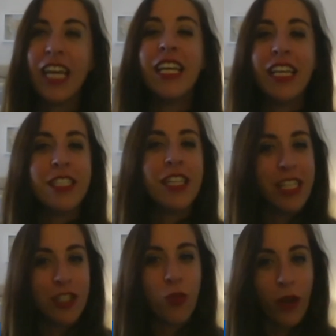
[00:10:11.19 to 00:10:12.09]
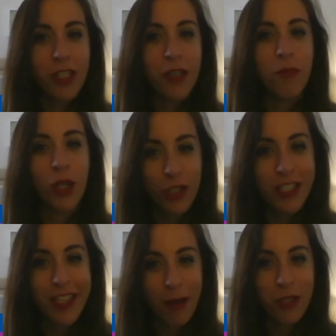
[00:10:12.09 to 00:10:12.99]
it, it, it's what commercial
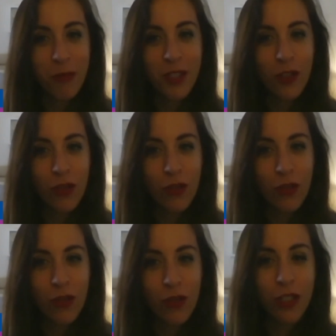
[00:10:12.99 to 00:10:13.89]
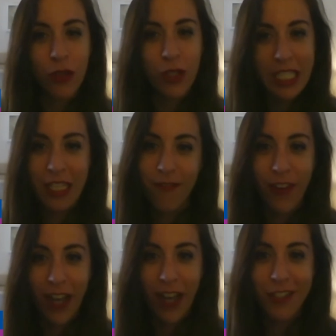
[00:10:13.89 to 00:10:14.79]
establishments are using to disinfect